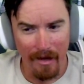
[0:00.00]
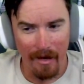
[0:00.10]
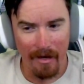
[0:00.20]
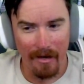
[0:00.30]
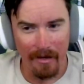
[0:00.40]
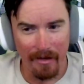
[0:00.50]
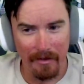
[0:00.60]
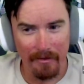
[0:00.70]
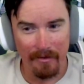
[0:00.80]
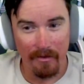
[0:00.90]

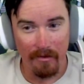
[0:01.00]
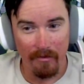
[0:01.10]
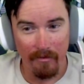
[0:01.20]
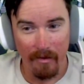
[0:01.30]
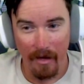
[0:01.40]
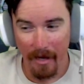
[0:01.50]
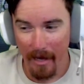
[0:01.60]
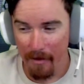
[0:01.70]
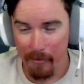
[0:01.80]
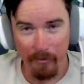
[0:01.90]

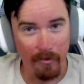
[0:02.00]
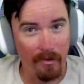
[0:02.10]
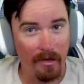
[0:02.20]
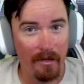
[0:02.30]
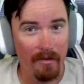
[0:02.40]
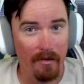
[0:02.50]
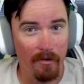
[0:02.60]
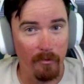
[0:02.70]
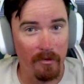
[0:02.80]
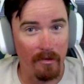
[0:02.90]
Haven't really gotten there
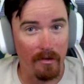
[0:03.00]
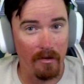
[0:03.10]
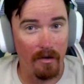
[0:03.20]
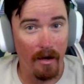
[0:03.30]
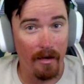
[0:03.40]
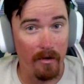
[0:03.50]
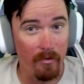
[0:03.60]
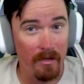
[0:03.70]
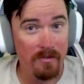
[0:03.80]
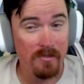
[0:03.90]
with
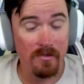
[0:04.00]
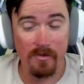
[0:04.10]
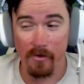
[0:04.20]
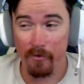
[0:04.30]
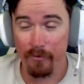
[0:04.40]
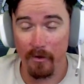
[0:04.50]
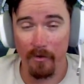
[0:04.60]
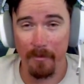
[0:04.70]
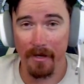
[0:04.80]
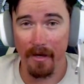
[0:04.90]
iOS, so for all
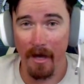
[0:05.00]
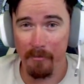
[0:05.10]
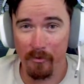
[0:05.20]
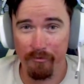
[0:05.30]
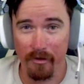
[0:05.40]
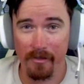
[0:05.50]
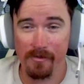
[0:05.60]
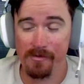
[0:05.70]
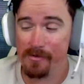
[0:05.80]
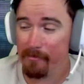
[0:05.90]
my Apple
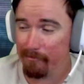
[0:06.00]
friends,